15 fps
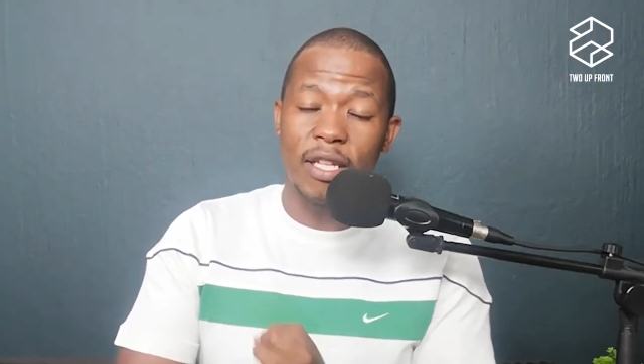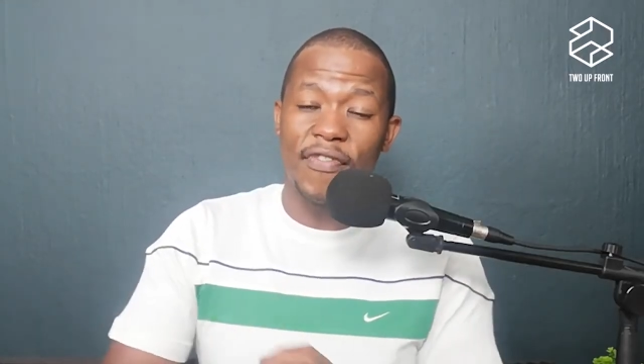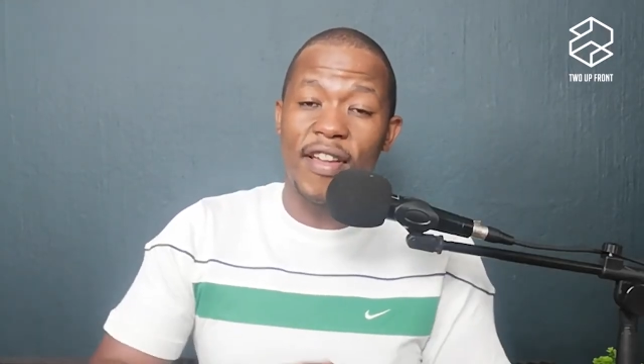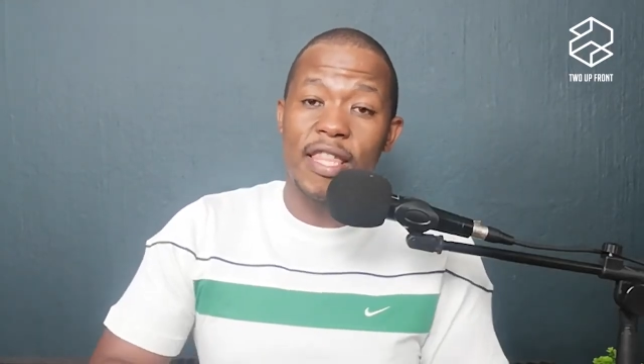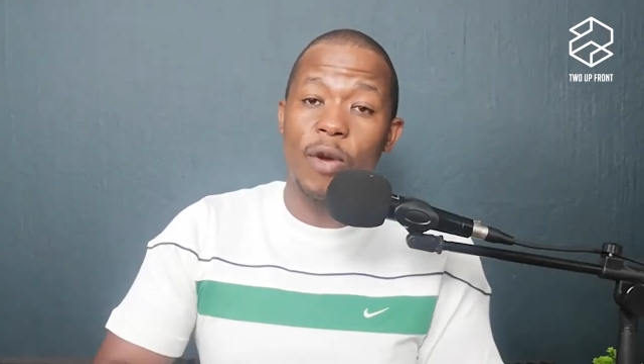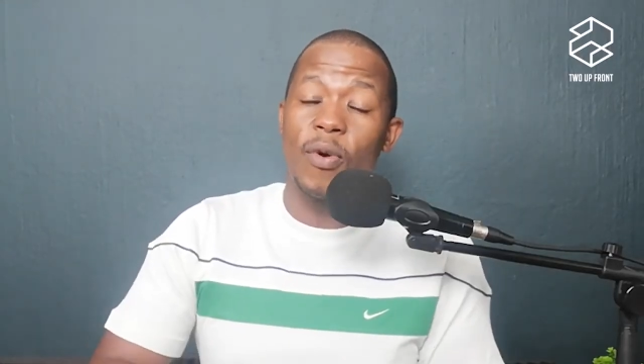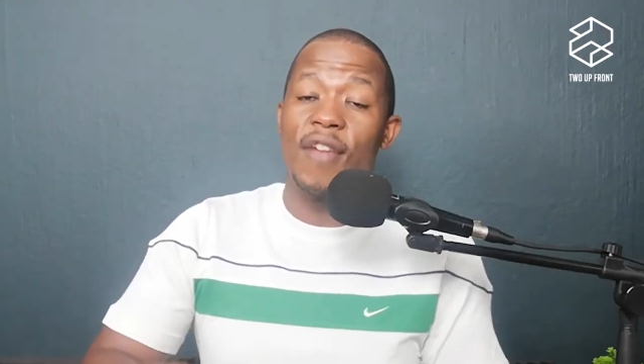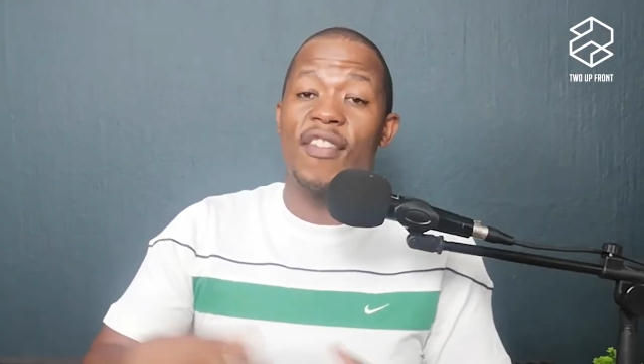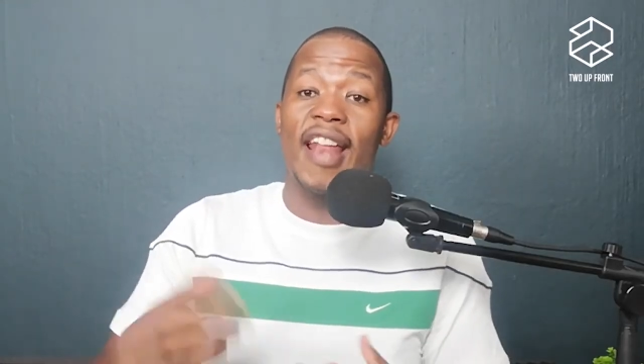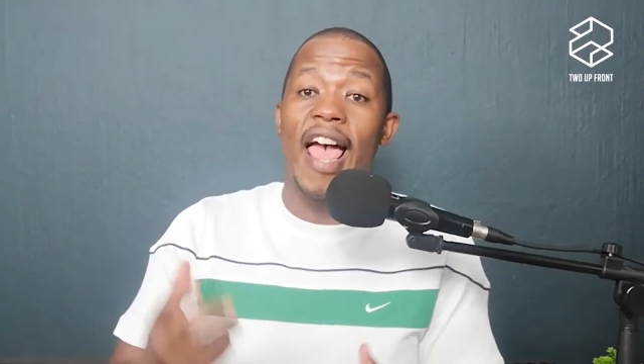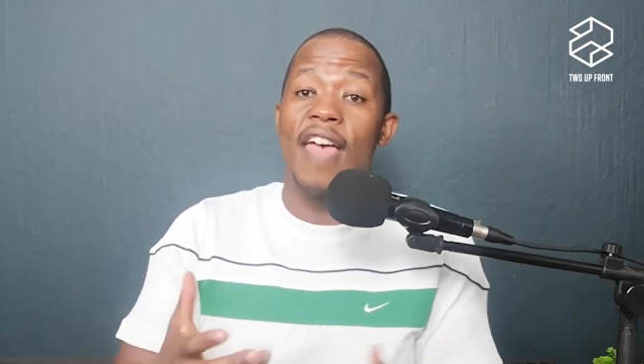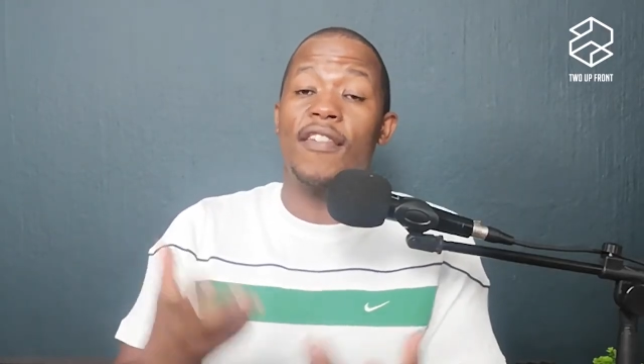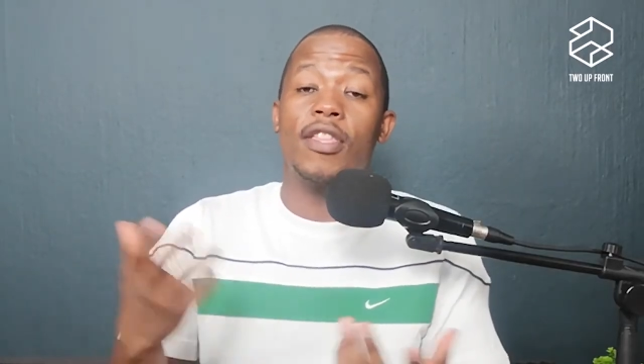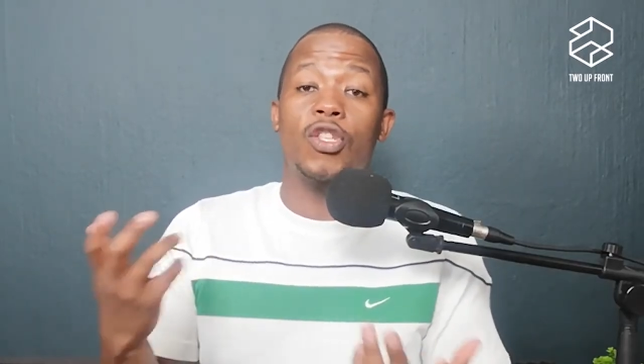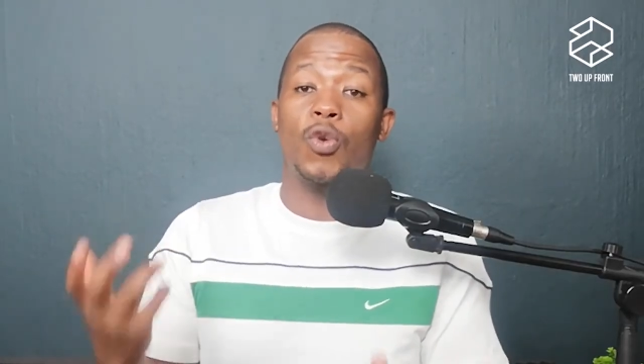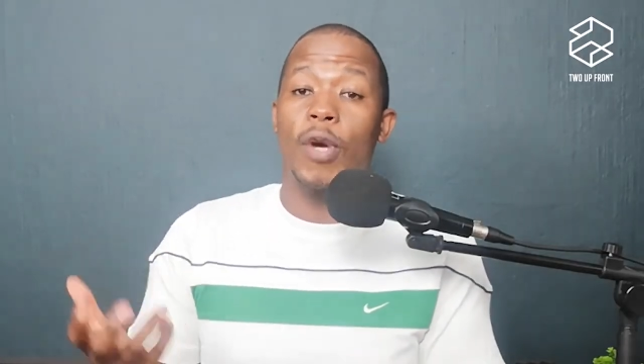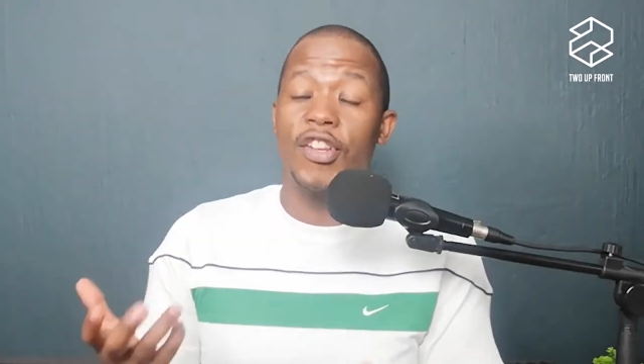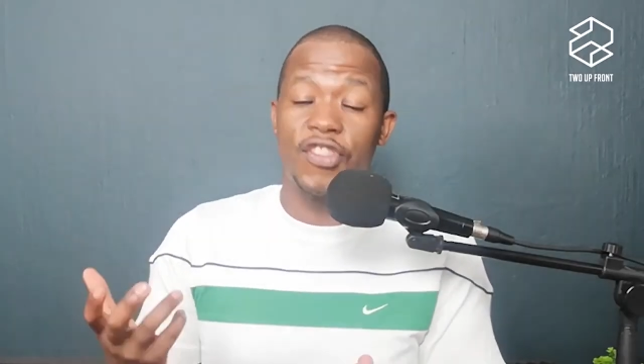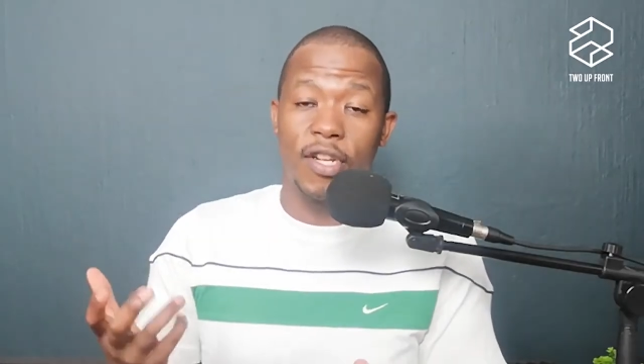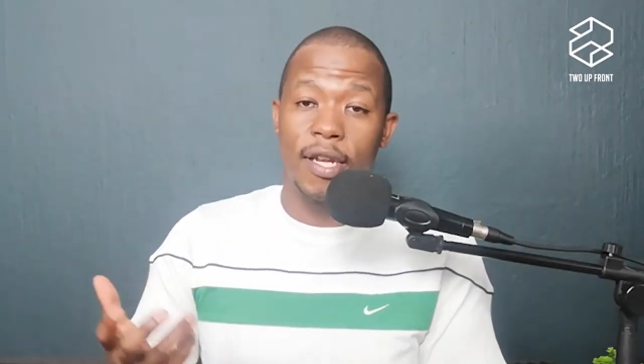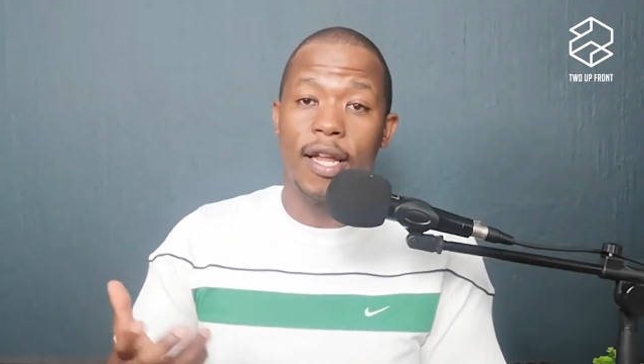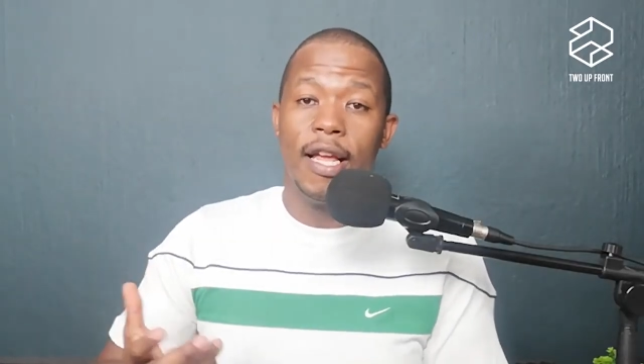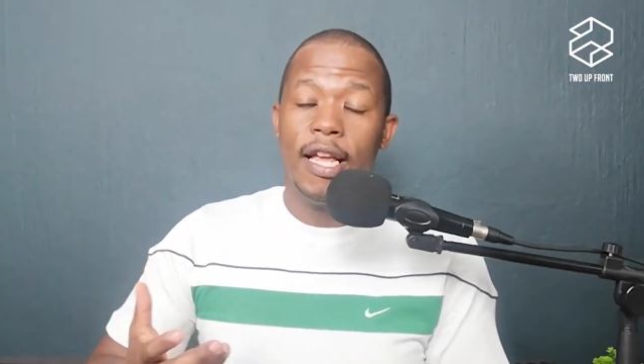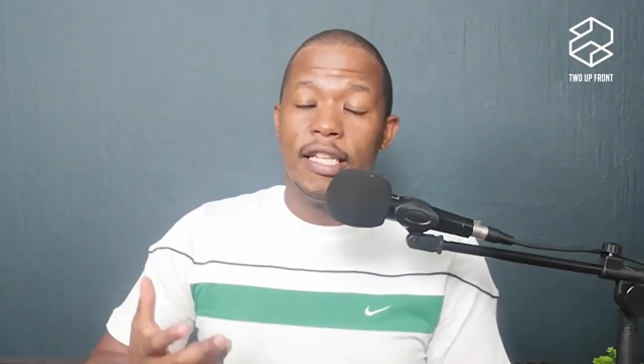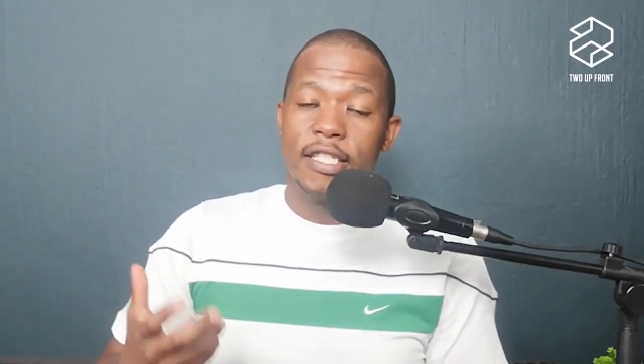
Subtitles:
The fact that we're even having this question